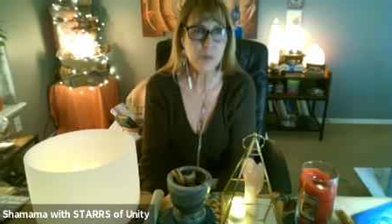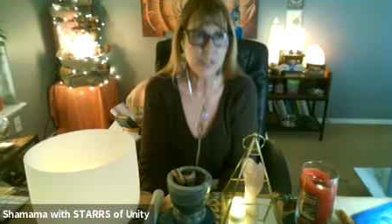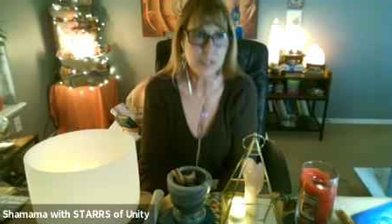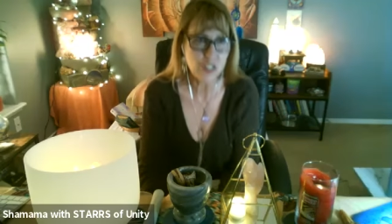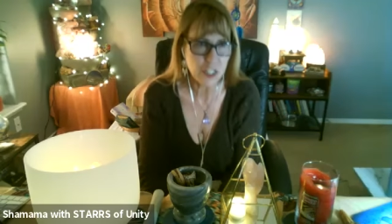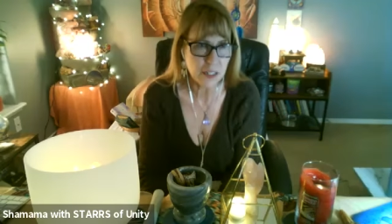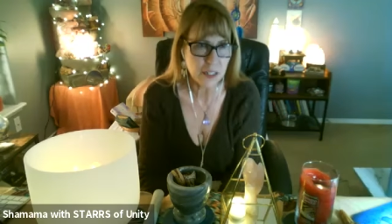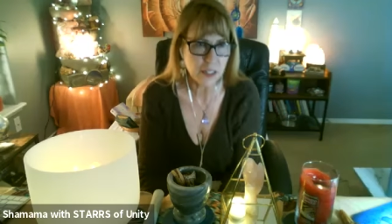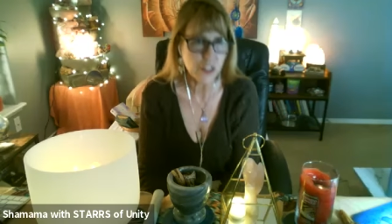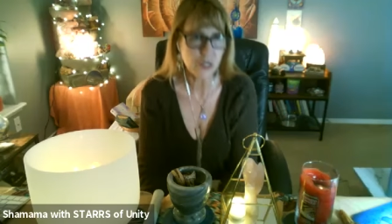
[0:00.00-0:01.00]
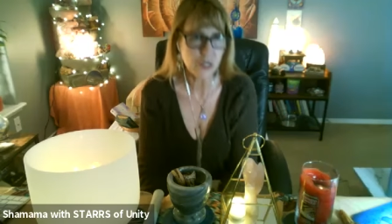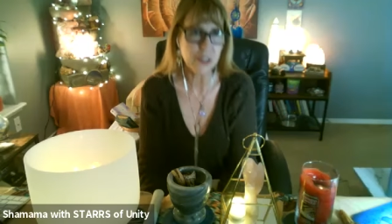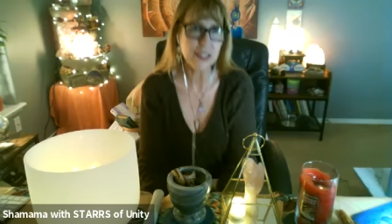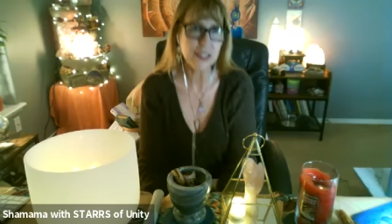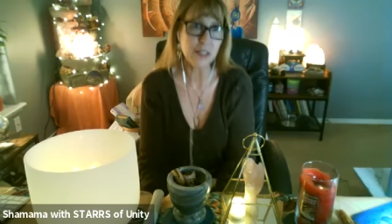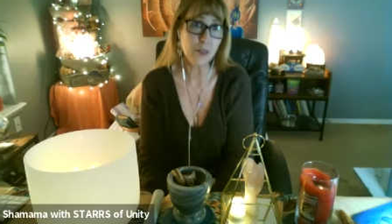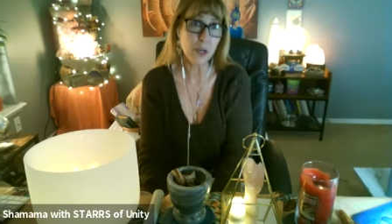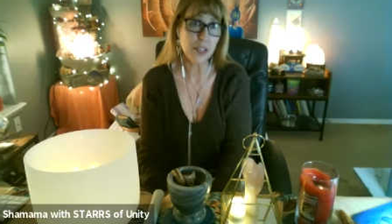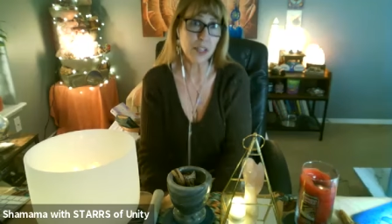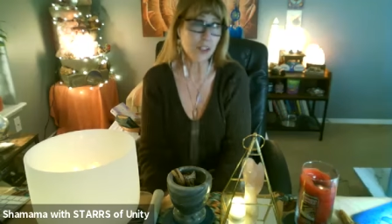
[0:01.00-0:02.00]
messaging in there too. I'd like to, if you
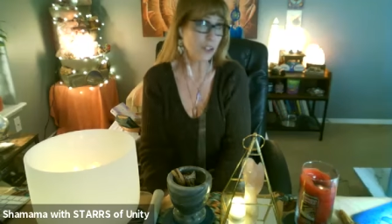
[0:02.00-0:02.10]
guys do